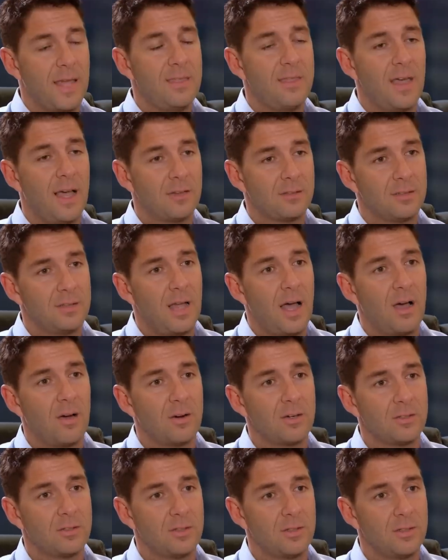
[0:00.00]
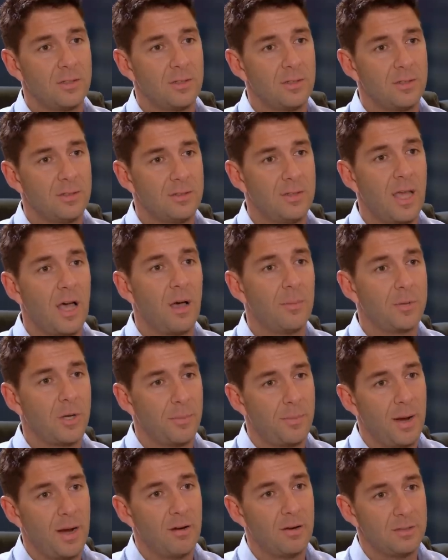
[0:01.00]
ten thousand dollars to help
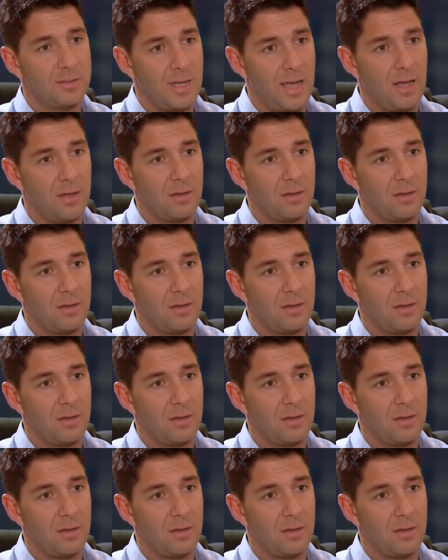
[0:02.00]
your parents